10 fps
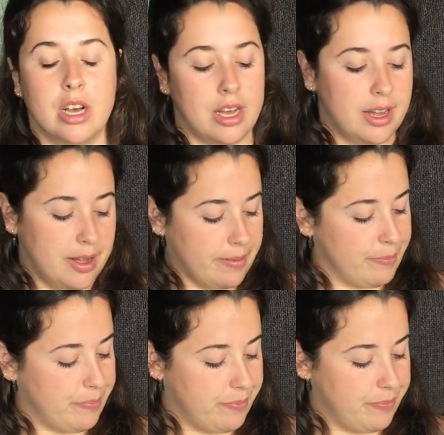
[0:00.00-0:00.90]

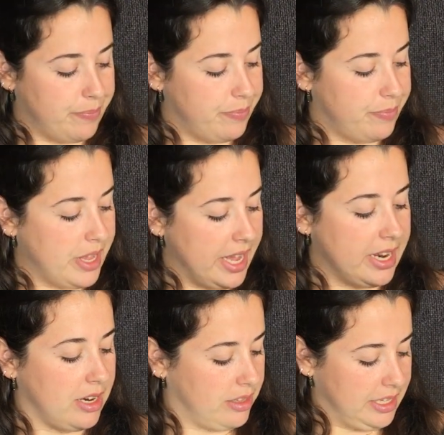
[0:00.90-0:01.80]
and
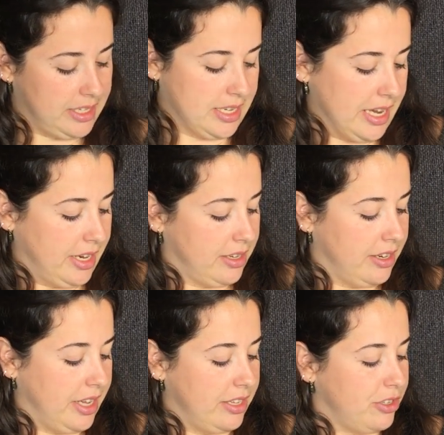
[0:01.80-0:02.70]
then on this side
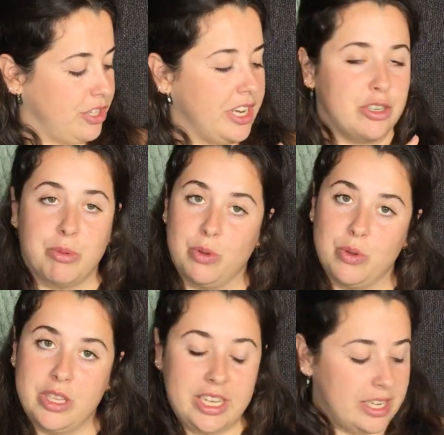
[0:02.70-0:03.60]
the interchangeable
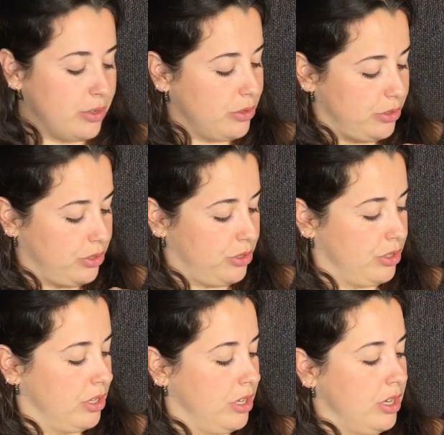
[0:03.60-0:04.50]
needles.
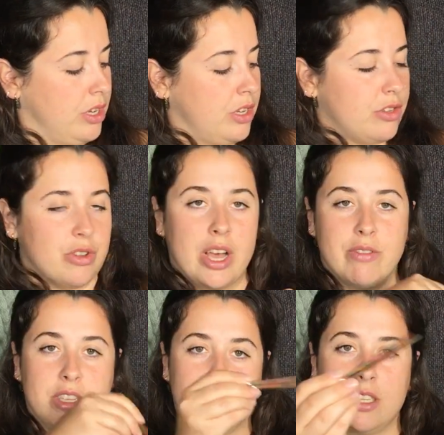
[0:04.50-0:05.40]
So I
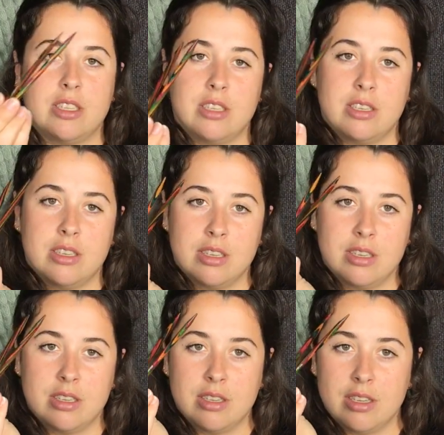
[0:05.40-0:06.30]
have
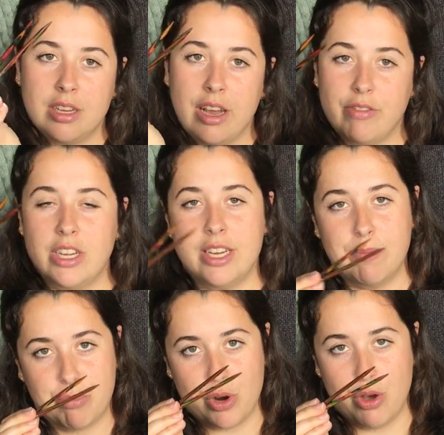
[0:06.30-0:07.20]
the
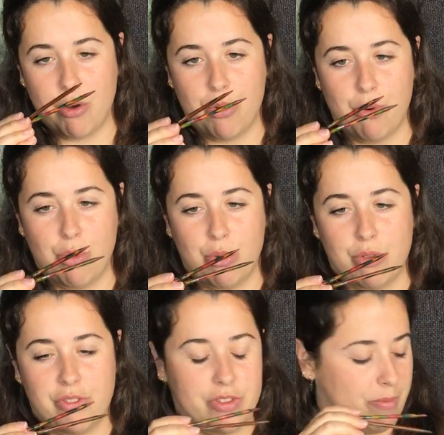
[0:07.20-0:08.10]
Knit Pro
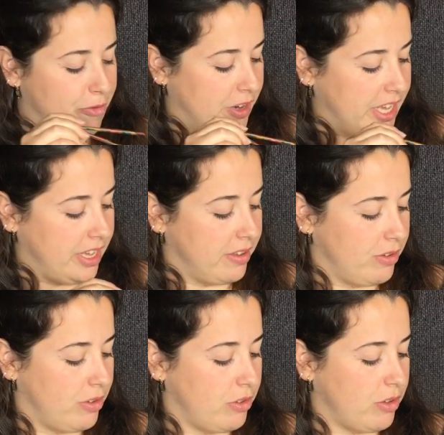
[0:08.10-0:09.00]
Symphony,
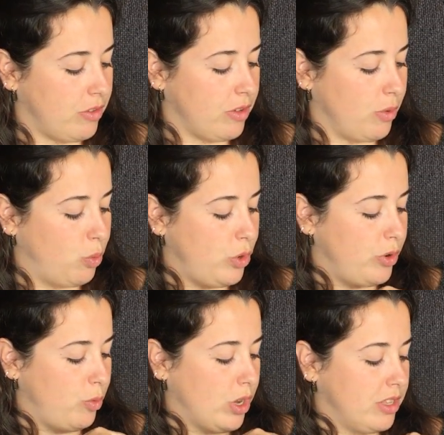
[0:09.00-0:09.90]
so it's the
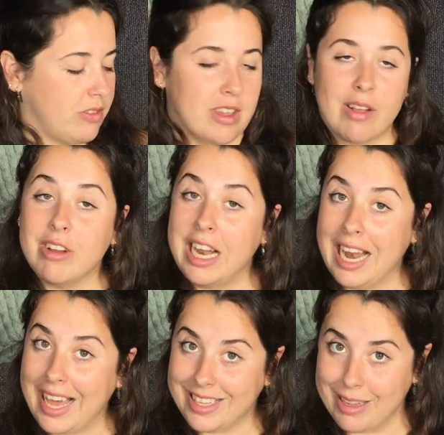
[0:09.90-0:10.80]
wooden ones. I really
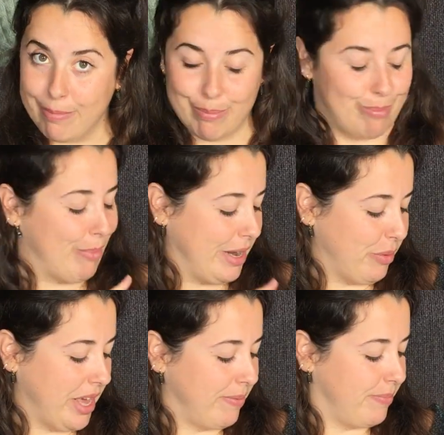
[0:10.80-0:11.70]
like them, by the
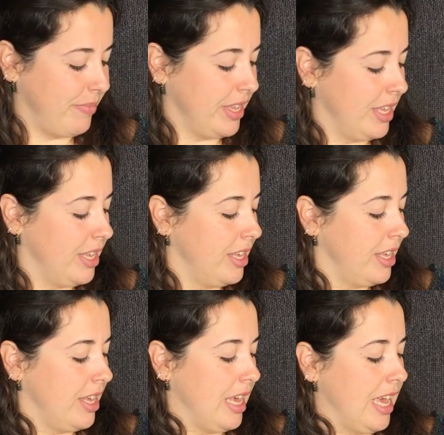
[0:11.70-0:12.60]
way.
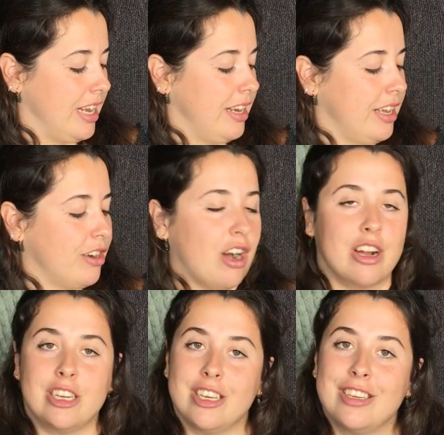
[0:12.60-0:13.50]
And then here
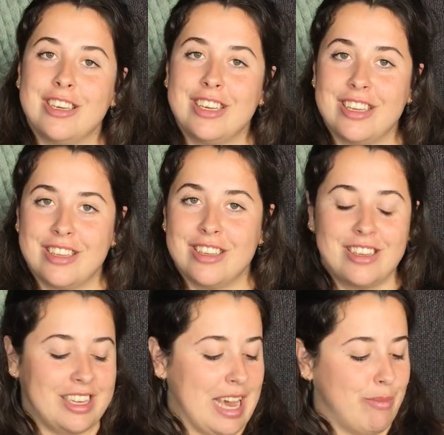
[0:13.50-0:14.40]
are the
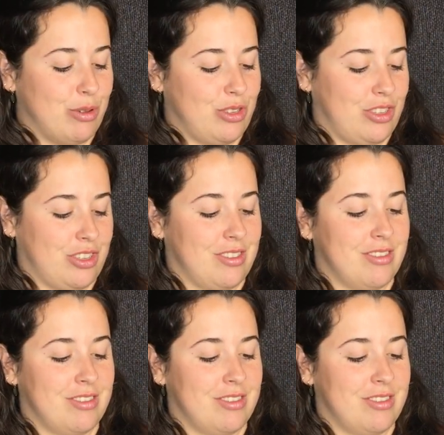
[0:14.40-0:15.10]
cables,